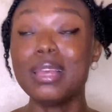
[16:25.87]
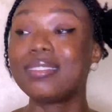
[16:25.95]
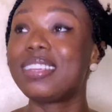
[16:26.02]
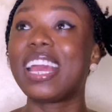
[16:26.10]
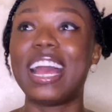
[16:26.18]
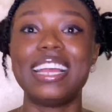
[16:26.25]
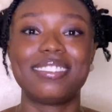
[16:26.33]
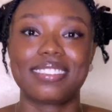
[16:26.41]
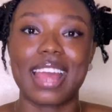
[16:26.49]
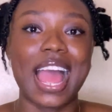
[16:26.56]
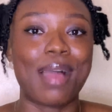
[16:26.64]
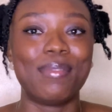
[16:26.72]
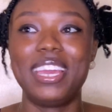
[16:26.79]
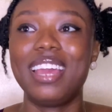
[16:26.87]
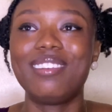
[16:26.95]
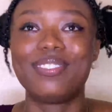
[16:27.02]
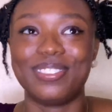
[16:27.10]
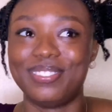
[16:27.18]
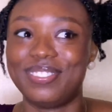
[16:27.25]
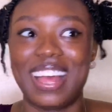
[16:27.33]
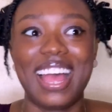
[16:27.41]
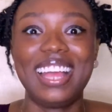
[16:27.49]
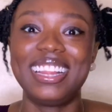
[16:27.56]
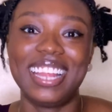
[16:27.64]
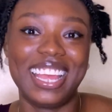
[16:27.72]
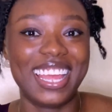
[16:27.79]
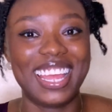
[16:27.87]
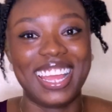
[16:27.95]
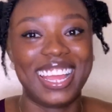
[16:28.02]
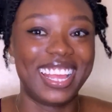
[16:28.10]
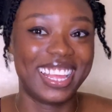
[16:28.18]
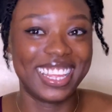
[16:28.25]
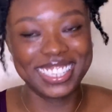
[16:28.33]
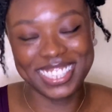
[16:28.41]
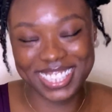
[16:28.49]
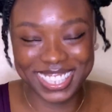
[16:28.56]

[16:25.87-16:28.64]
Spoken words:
See guys, I'm here for violence.